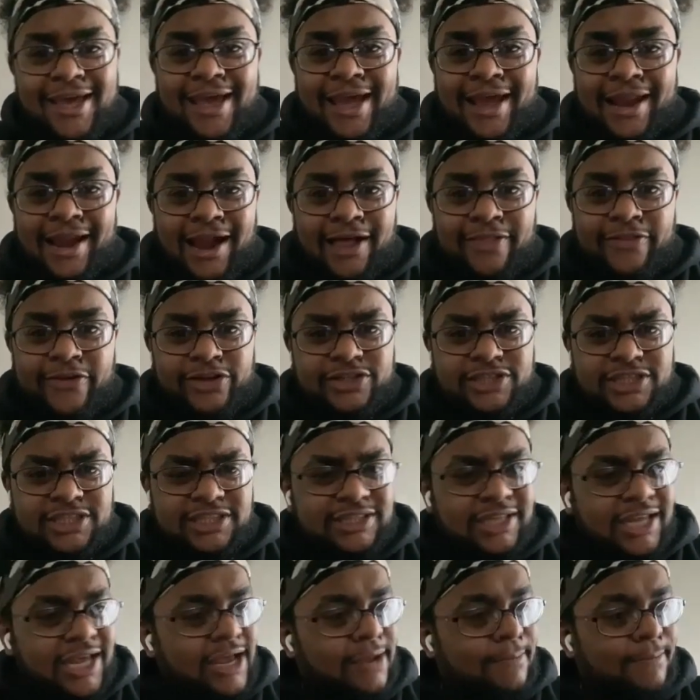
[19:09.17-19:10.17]
and how they're
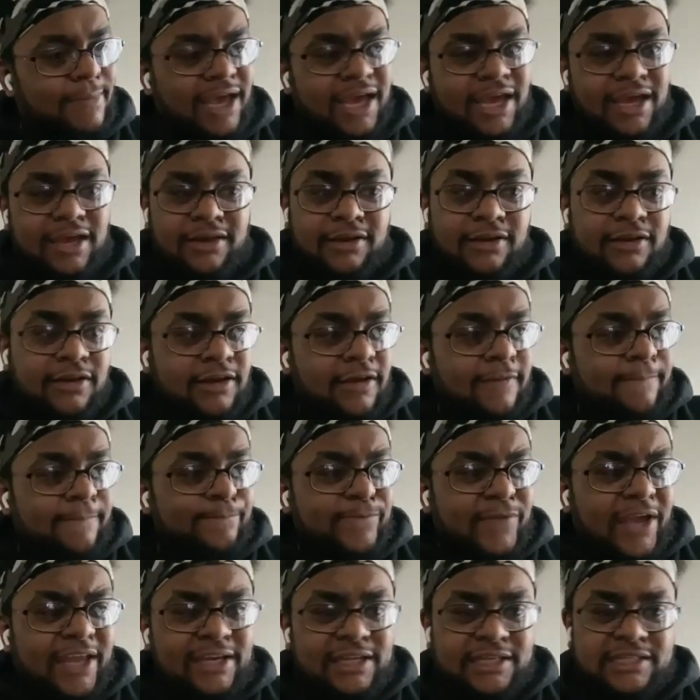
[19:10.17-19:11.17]
just like, man,
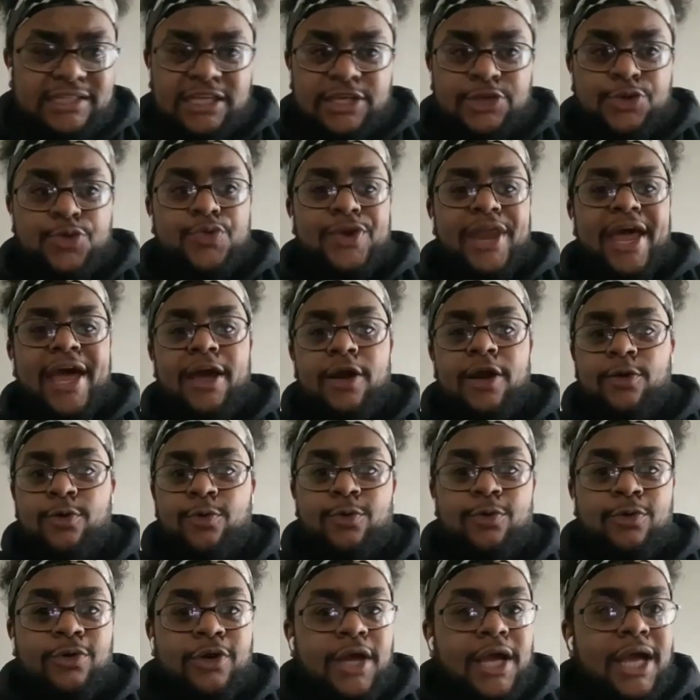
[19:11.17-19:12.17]
and to see you
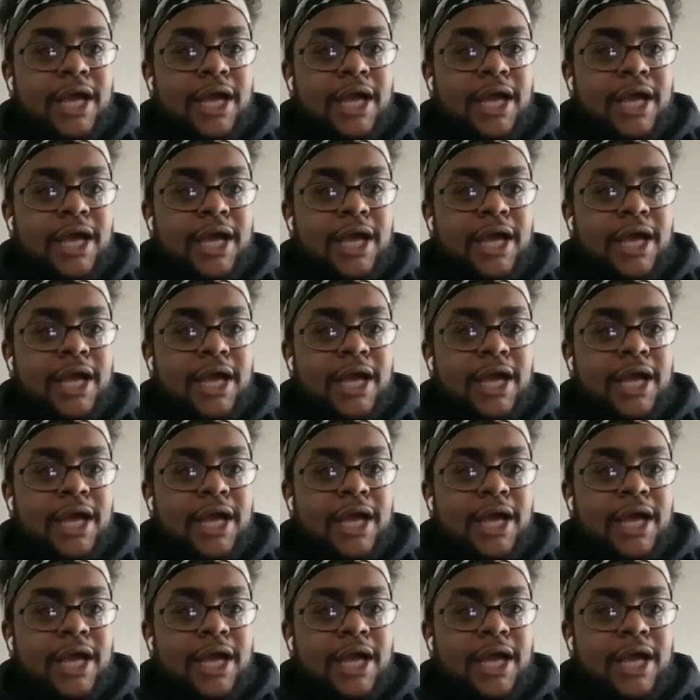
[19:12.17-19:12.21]
now,